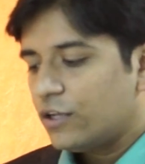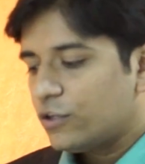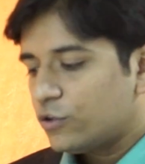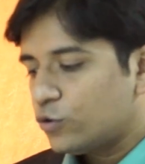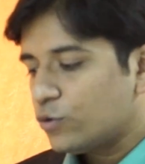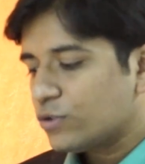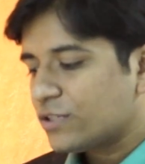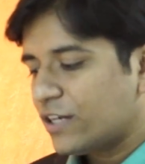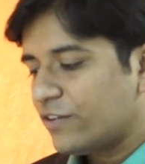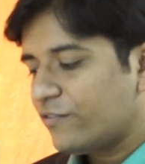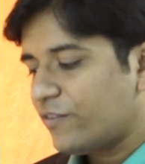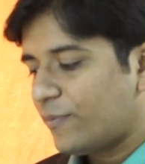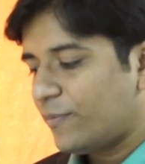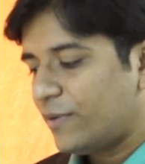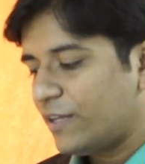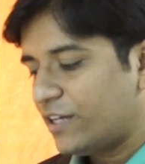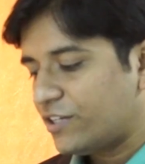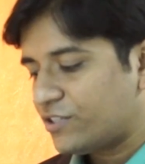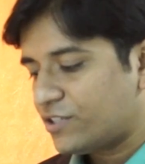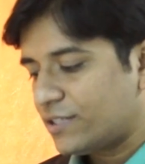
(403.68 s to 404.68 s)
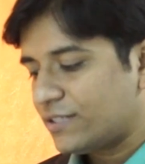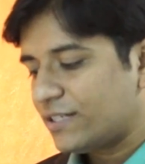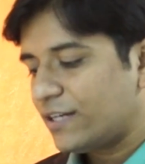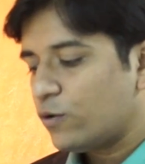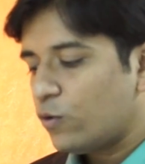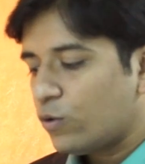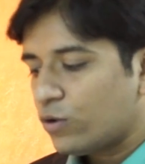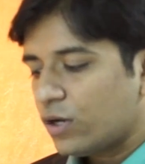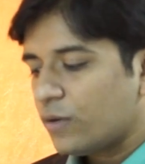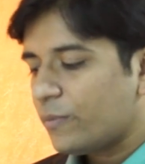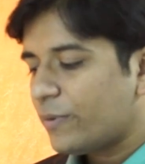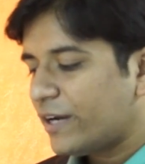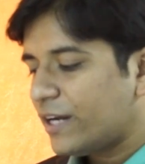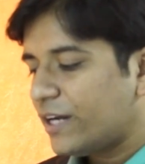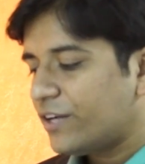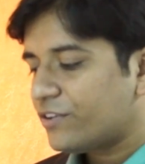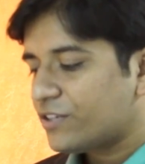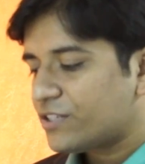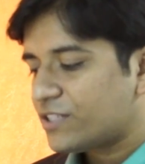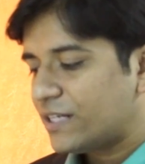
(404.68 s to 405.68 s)
those kind of applications. And overall, pretty
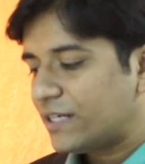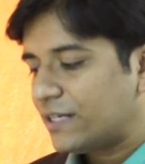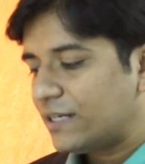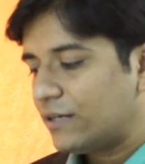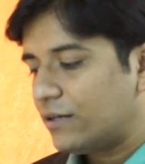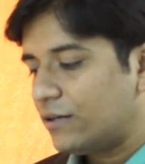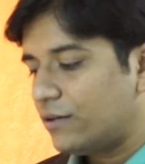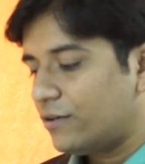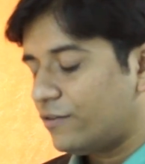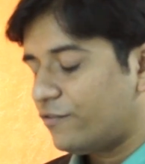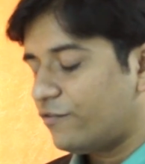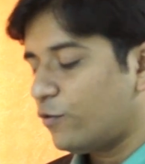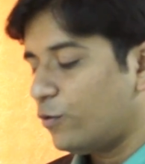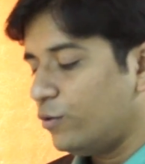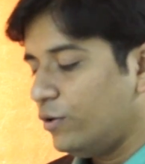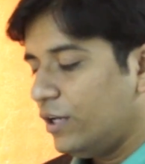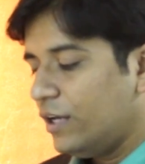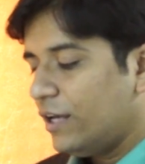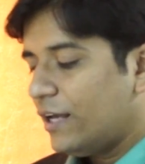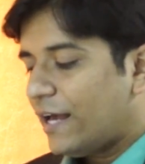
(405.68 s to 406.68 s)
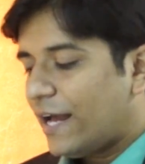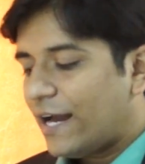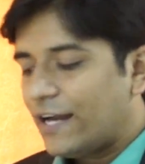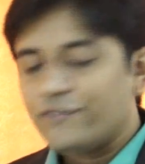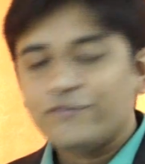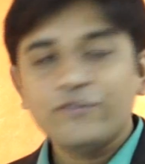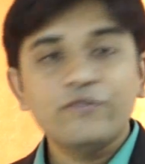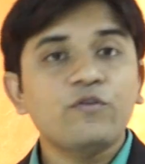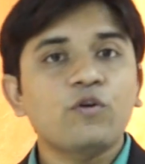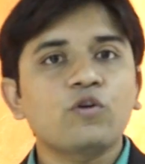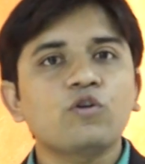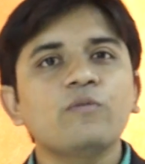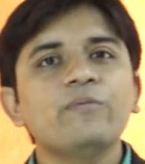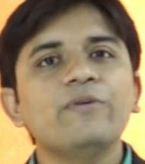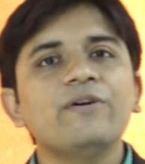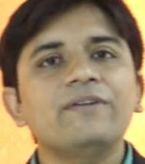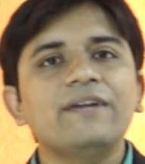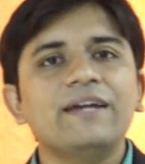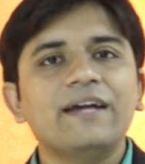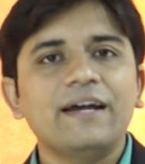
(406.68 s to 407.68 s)
interesting phone. And if you follow
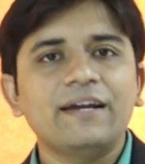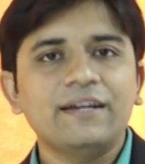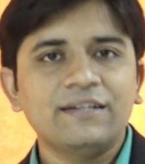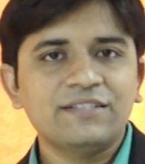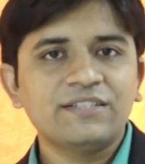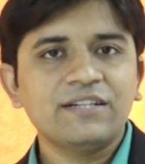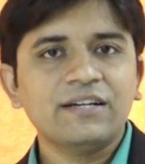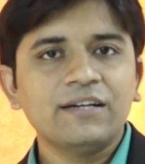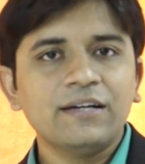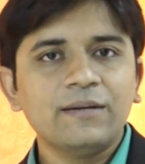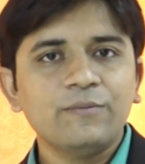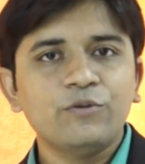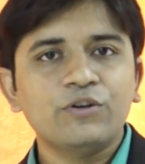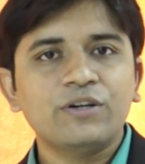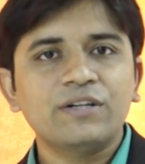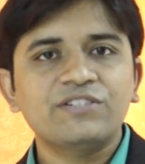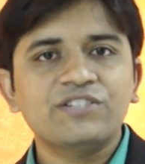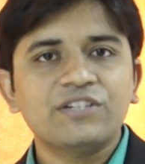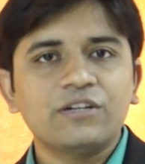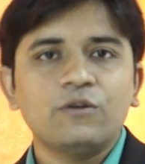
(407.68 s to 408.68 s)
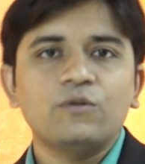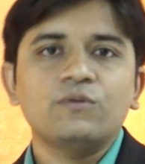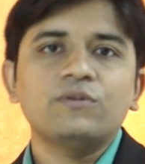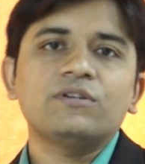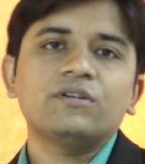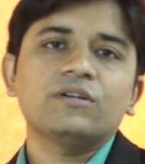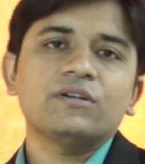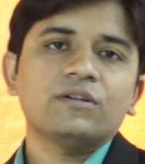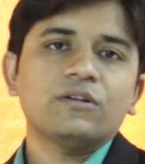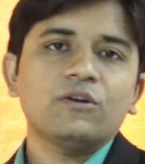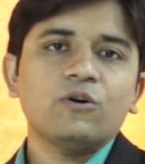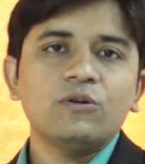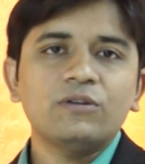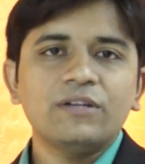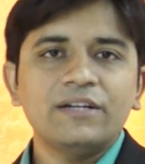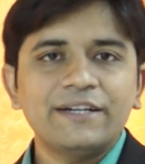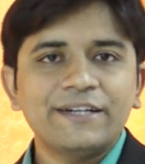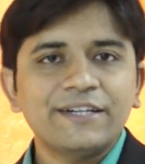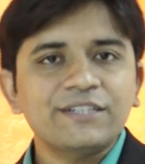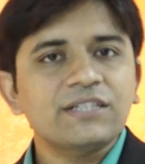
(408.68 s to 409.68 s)
me on Instagram, you can check out all
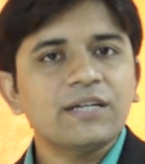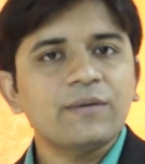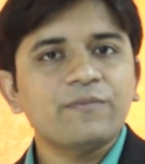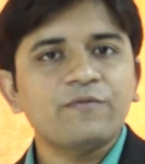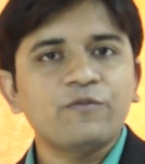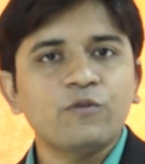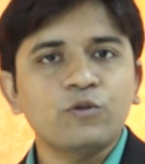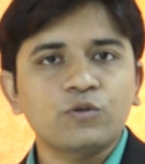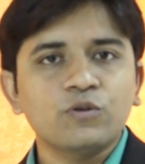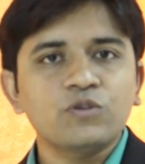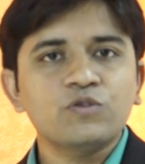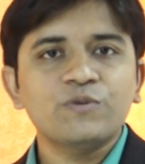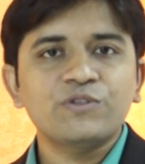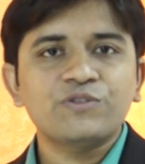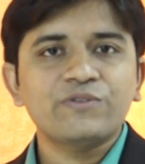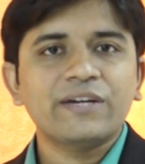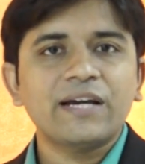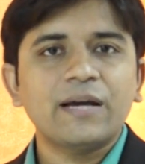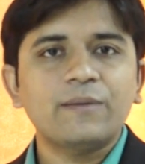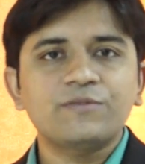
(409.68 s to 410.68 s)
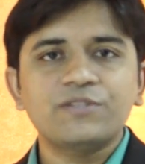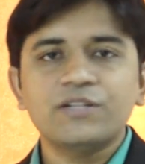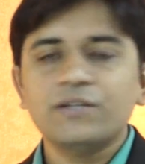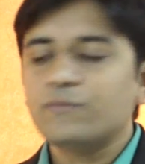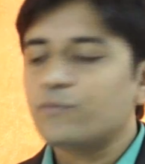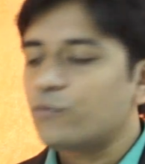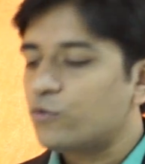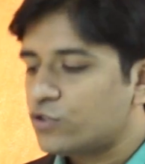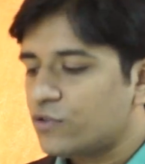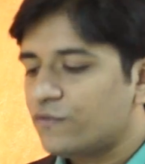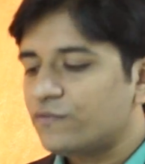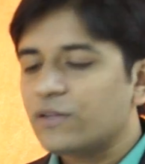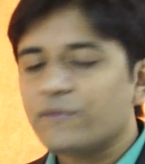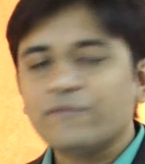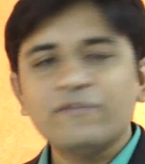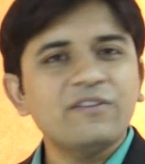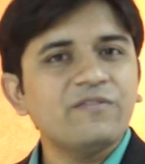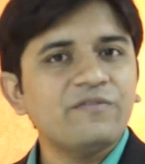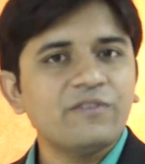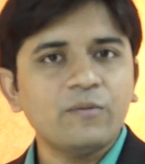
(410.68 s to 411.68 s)
the latest photos which were captured. Most of
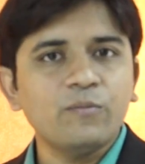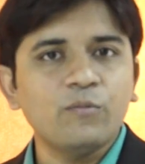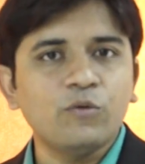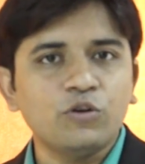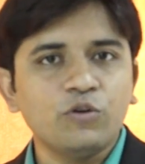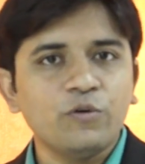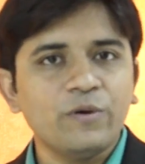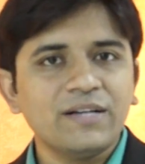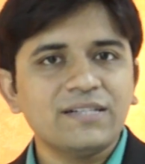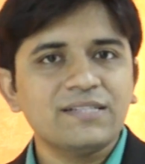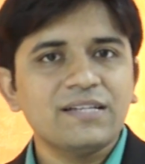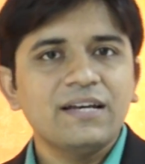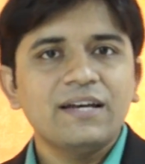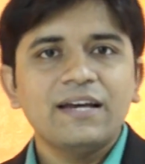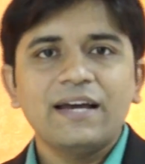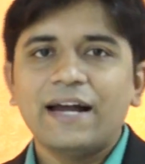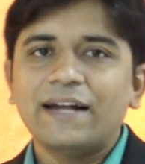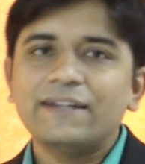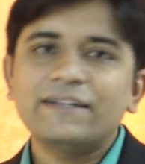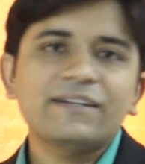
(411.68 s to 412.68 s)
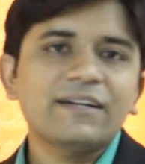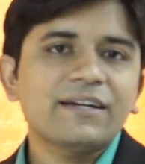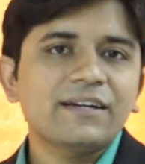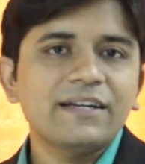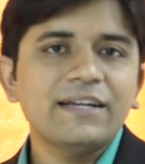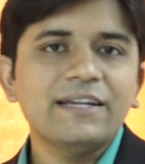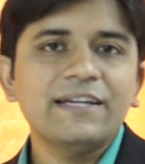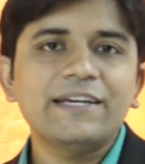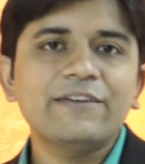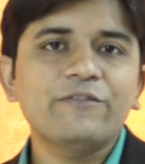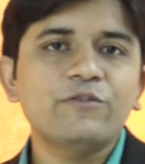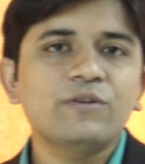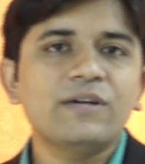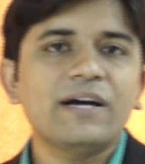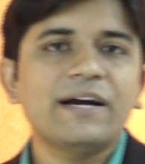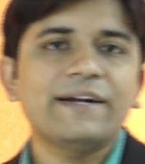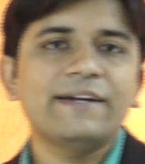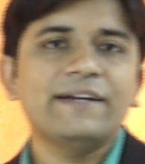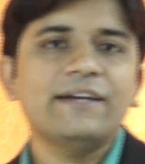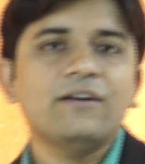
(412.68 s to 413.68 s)
them were from Moto X, and that can clearly give you the
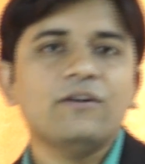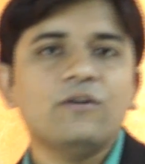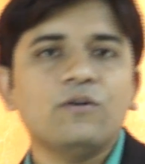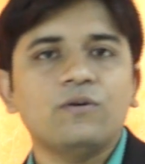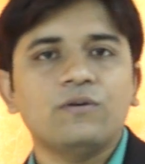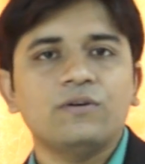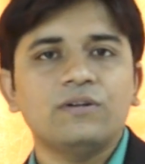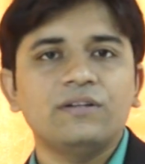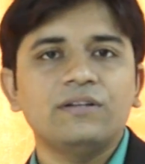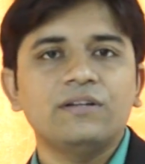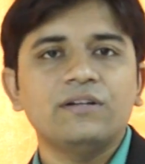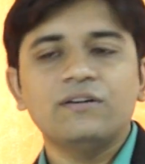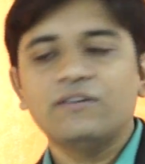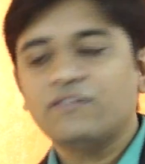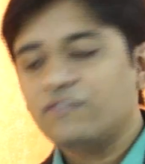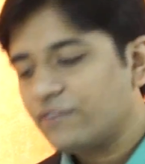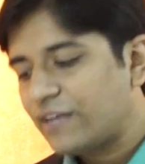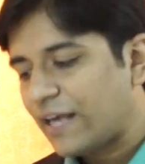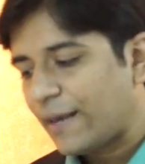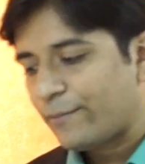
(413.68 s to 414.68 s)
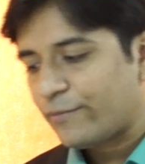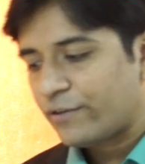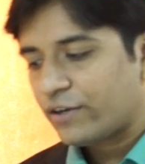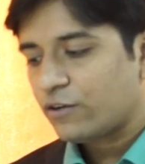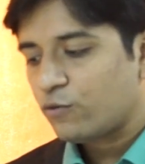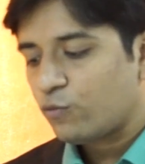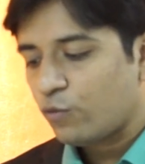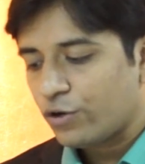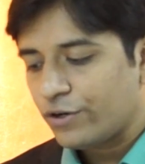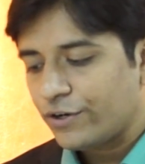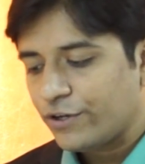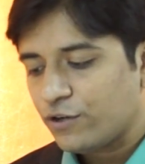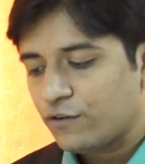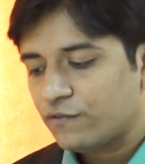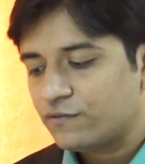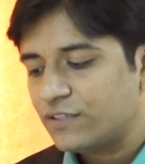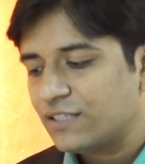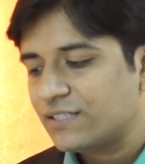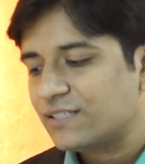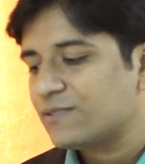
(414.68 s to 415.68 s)
idea on the camera quality
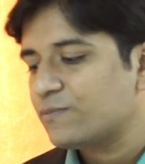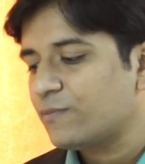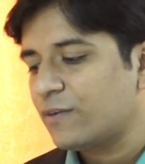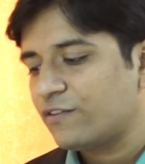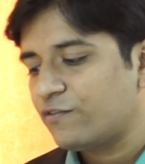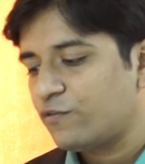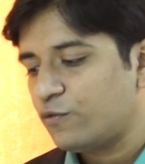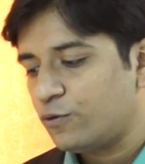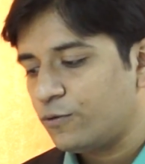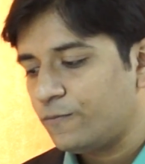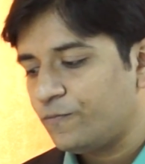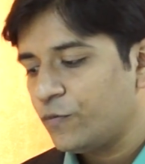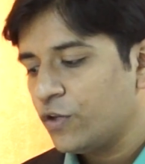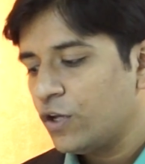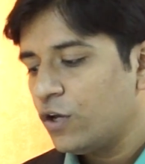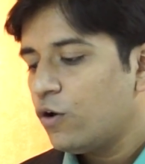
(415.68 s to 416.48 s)
of this smartphone.